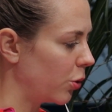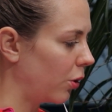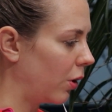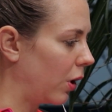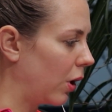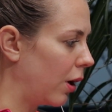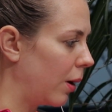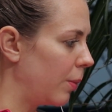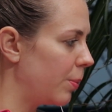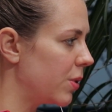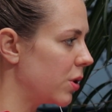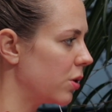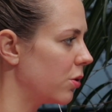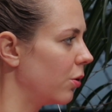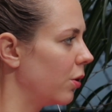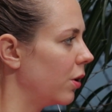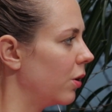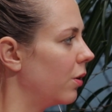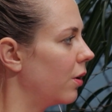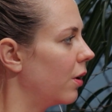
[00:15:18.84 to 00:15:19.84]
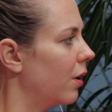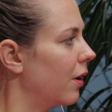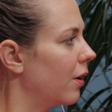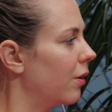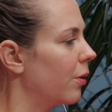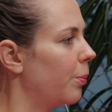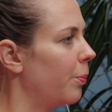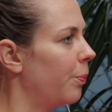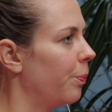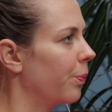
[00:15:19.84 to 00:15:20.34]
hubs? Do
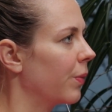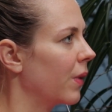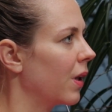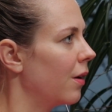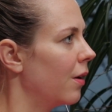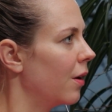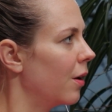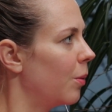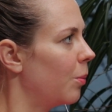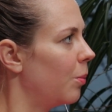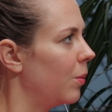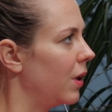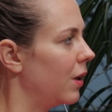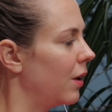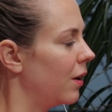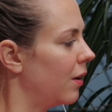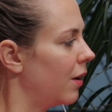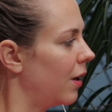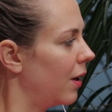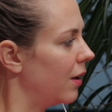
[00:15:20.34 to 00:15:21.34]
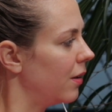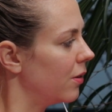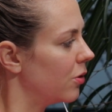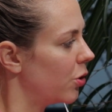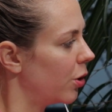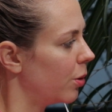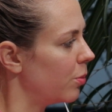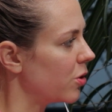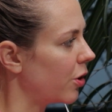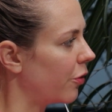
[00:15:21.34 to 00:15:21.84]
you mean in
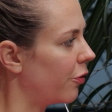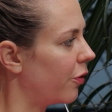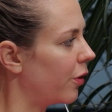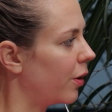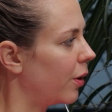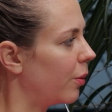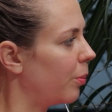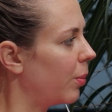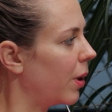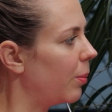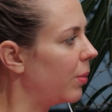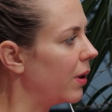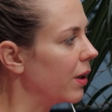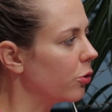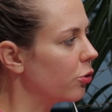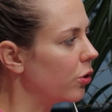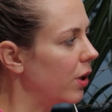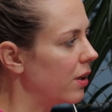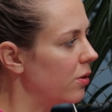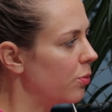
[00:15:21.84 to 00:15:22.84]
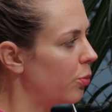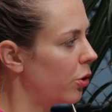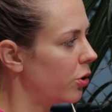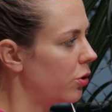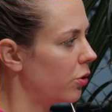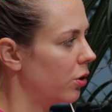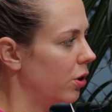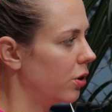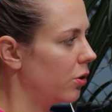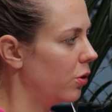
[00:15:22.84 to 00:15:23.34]
terms of public
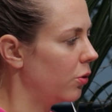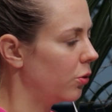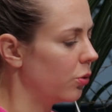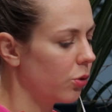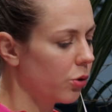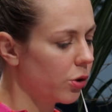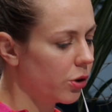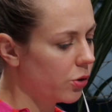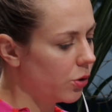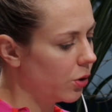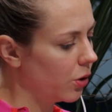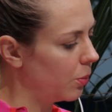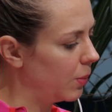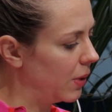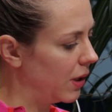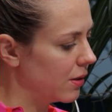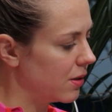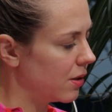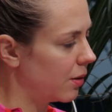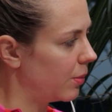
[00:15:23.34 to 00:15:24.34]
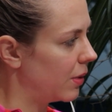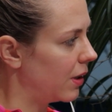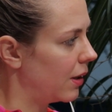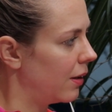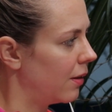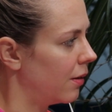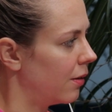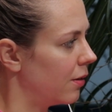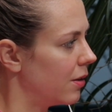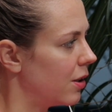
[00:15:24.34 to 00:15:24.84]
transport, or do you mean
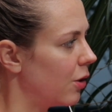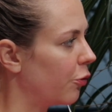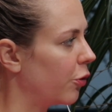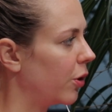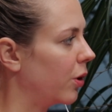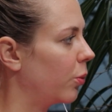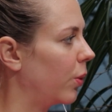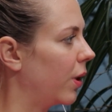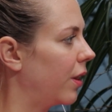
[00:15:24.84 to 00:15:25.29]
something different with that?